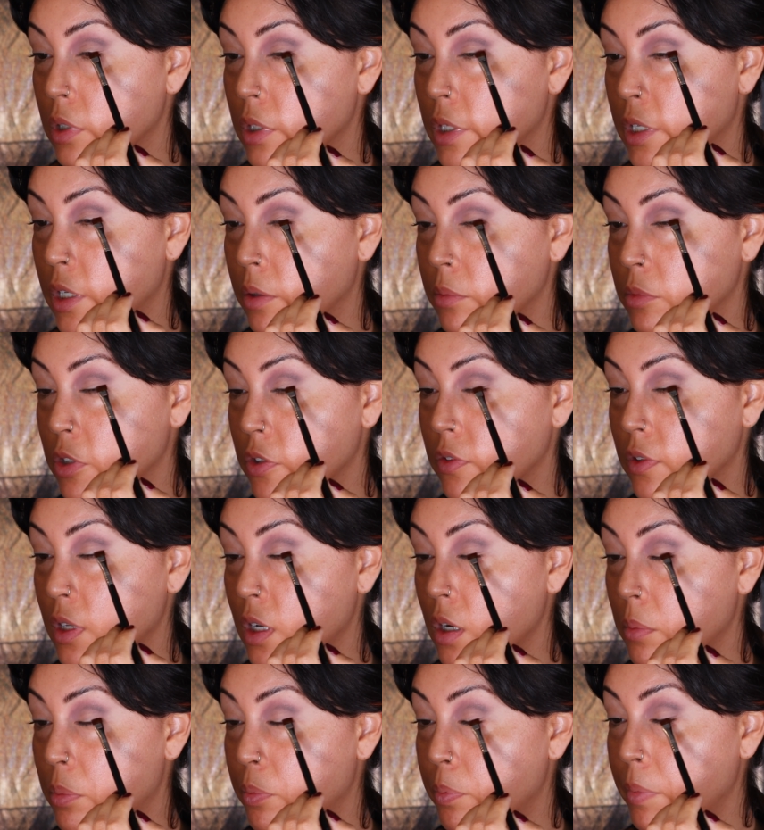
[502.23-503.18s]
And I'm just
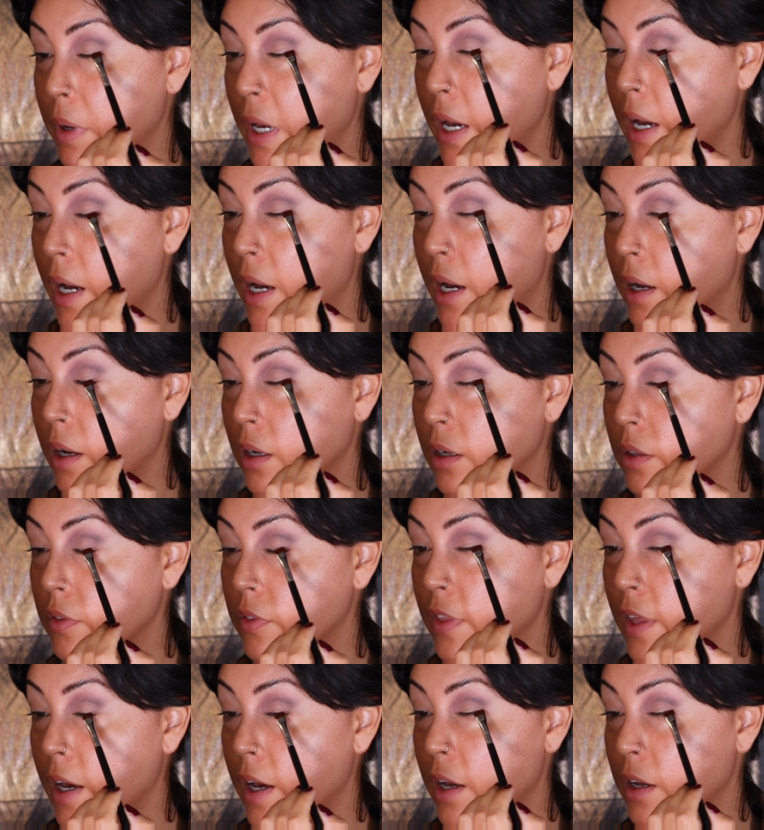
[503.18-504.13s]
going to pack
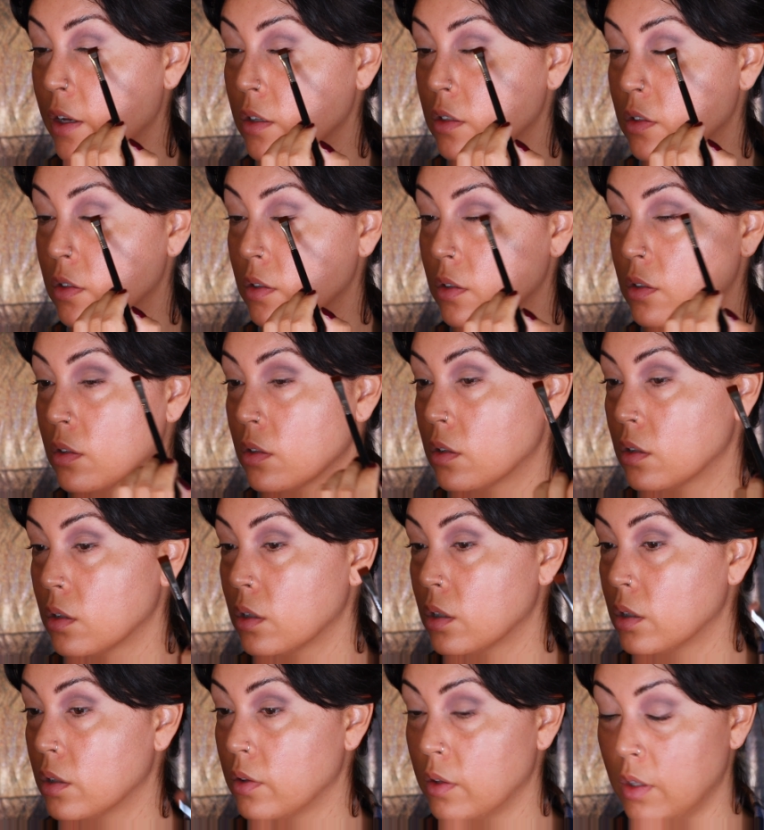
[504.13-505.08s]
that
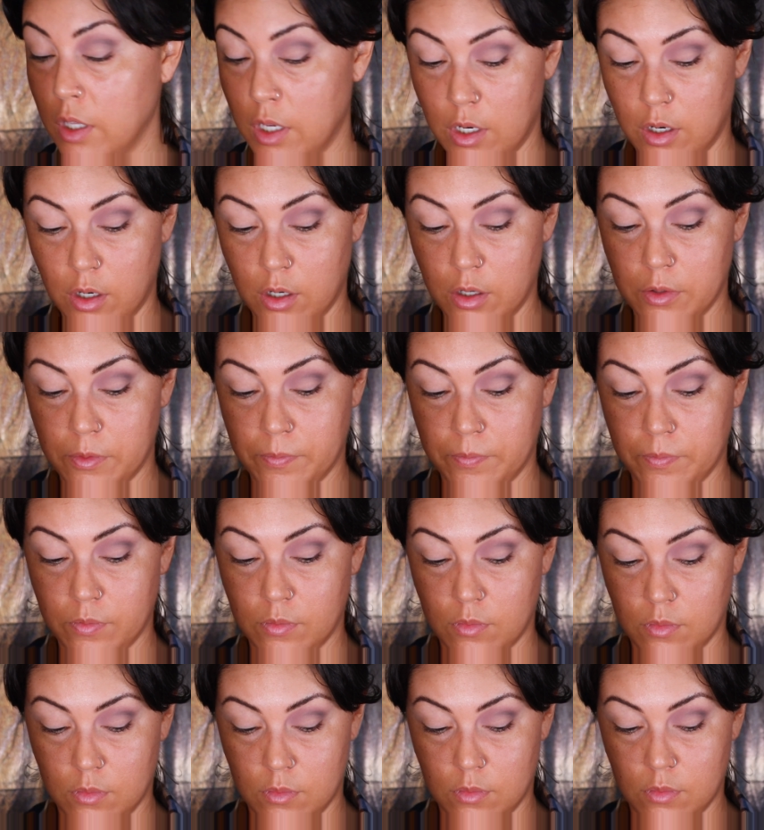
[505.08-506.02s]
there
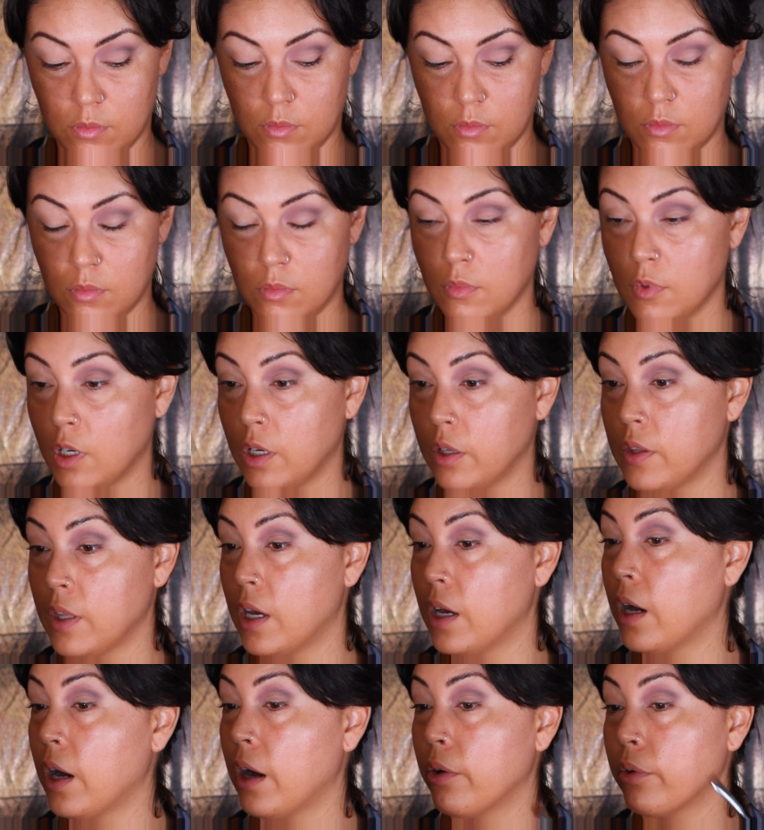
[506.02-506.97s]
on
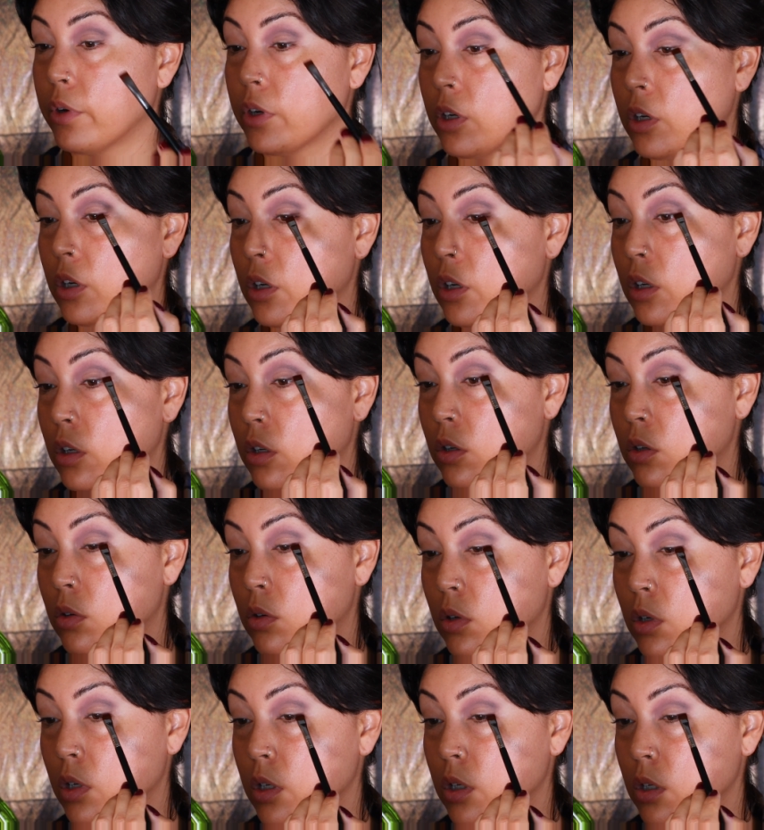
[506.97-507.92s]
that outer
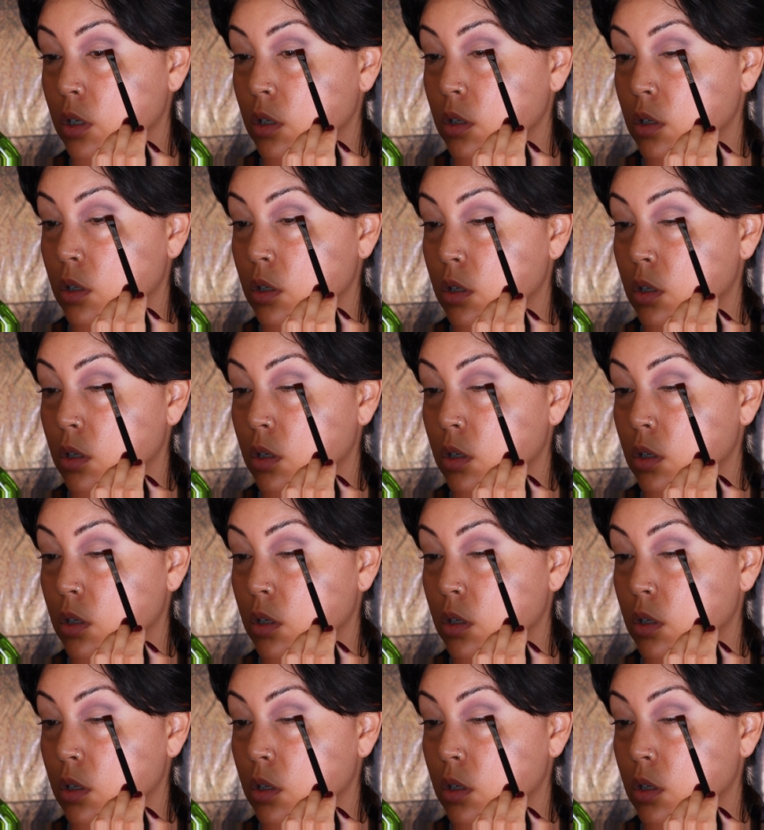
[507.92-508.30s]
corner.